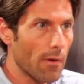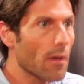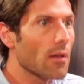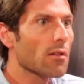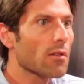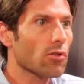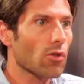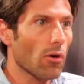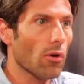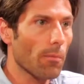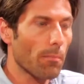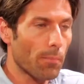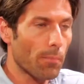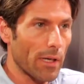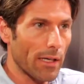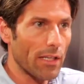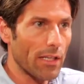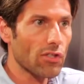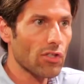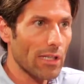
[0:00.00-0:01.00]
So per
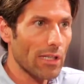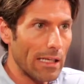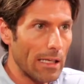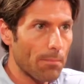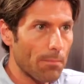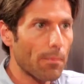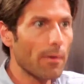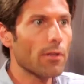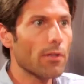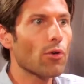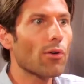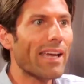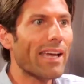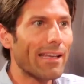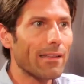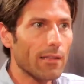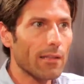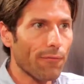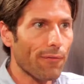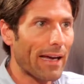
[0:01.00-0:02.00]
each clip, you can
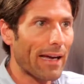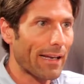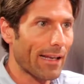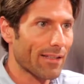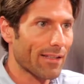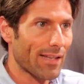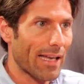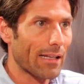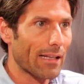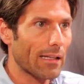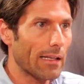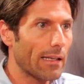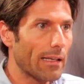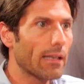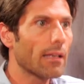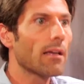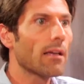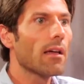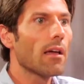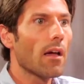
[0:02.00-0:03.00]
define exactly
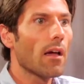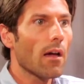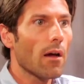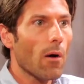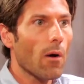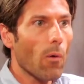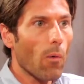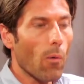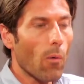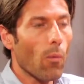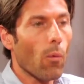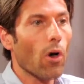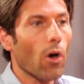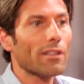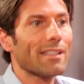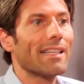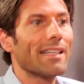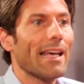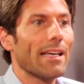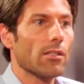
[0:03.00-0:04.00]
what
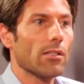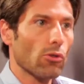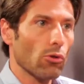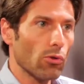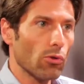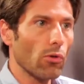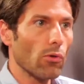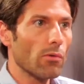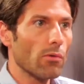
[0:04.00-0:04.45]
he has to do.